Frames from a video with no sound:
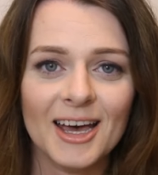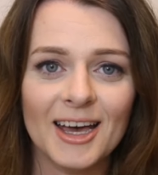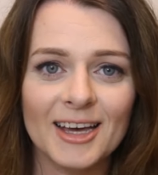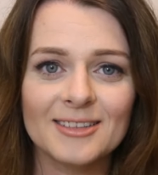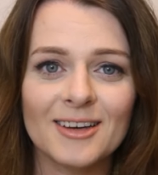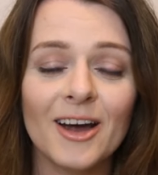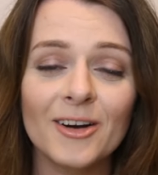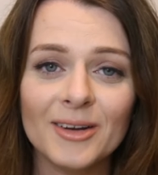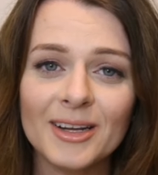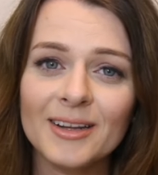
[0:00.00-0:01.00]
and I
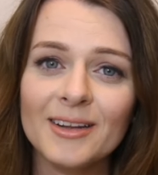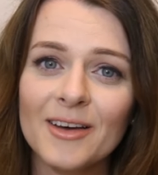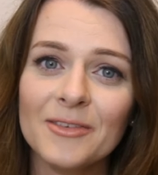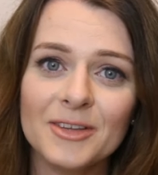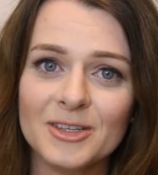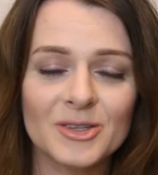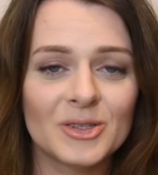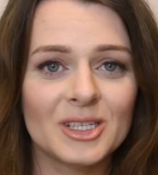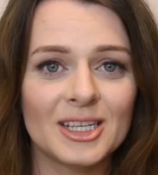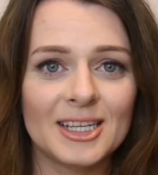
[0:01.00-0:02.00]
really love this
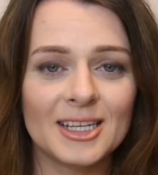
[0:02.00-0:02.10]
routine.